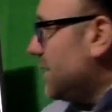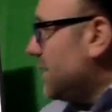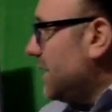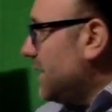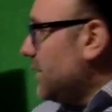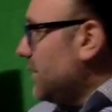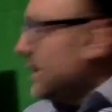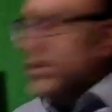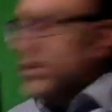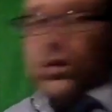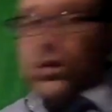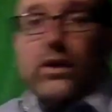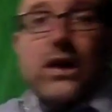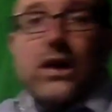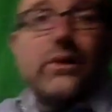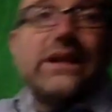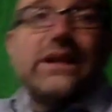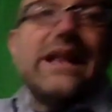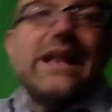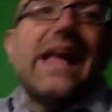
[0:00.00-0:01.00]
here, I took
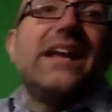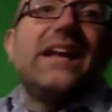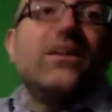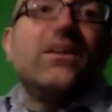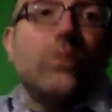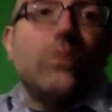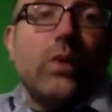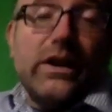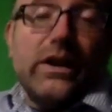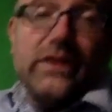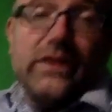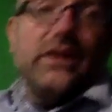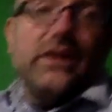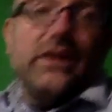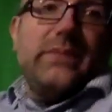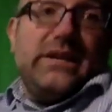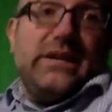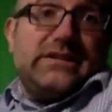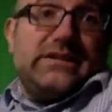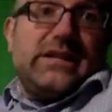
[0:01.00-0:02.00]
out a -1.
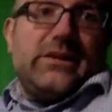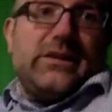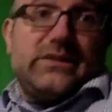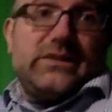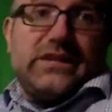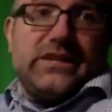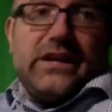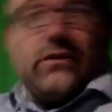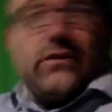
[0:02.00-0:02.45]
Basically, I was saying,